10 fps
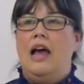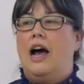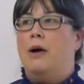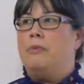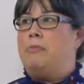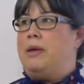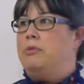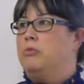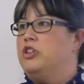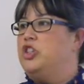Um,
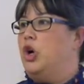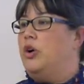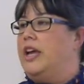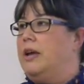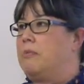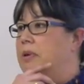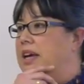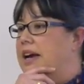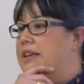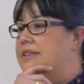people were joking
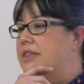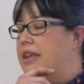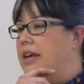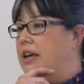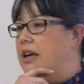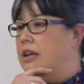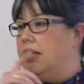because the